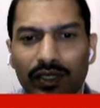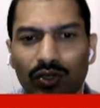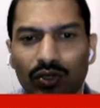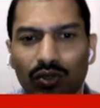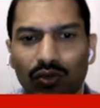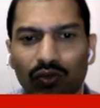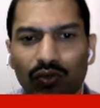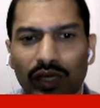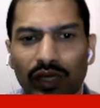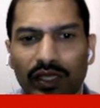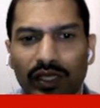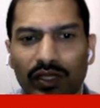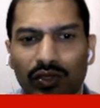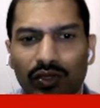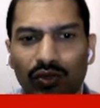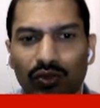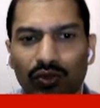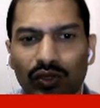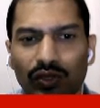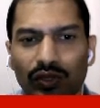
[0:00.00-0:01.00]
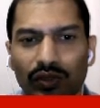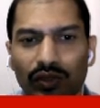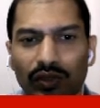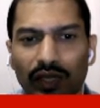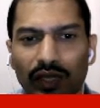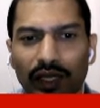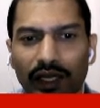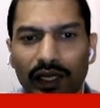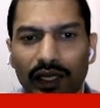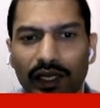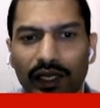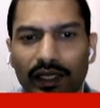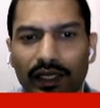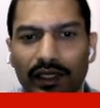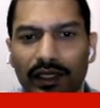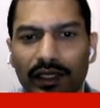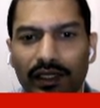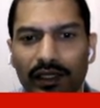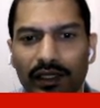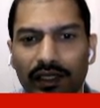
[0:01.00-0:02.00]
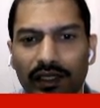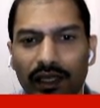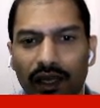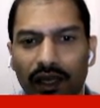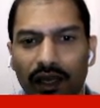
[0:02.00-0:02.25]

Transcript: So once you increase this